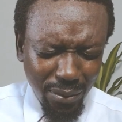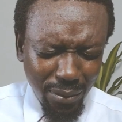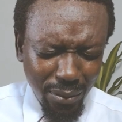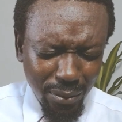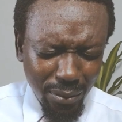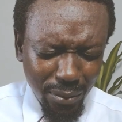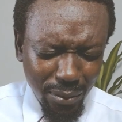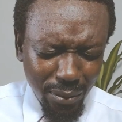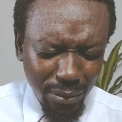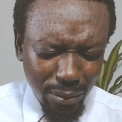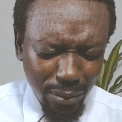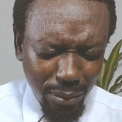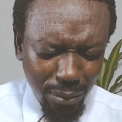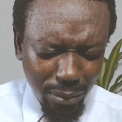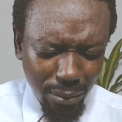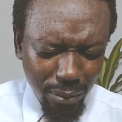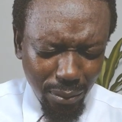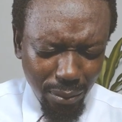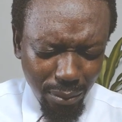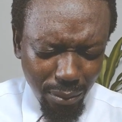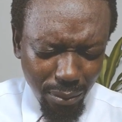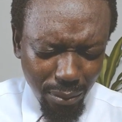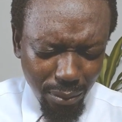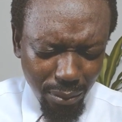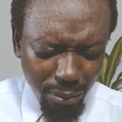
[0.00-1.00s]

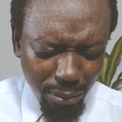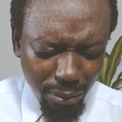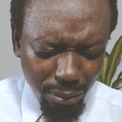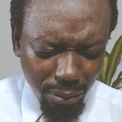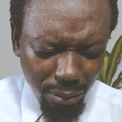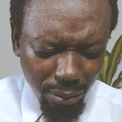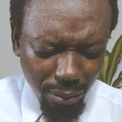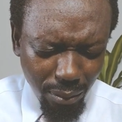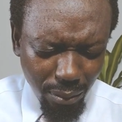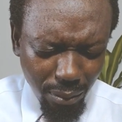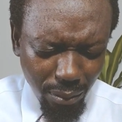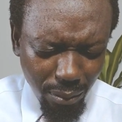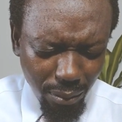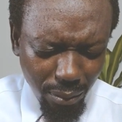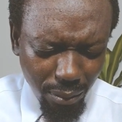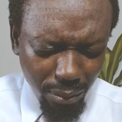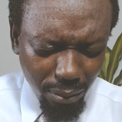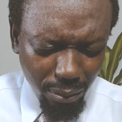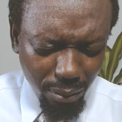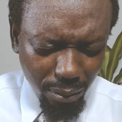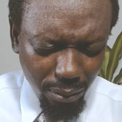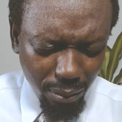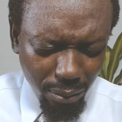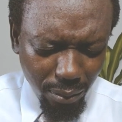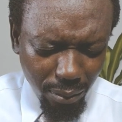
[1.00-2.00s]

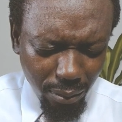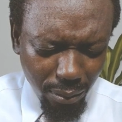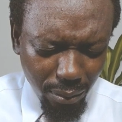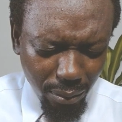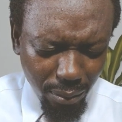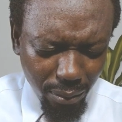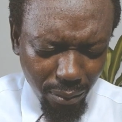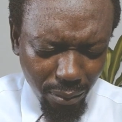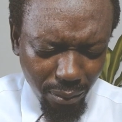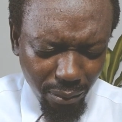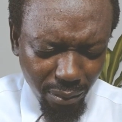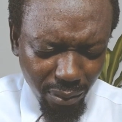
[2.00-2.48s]
Nobody speaks.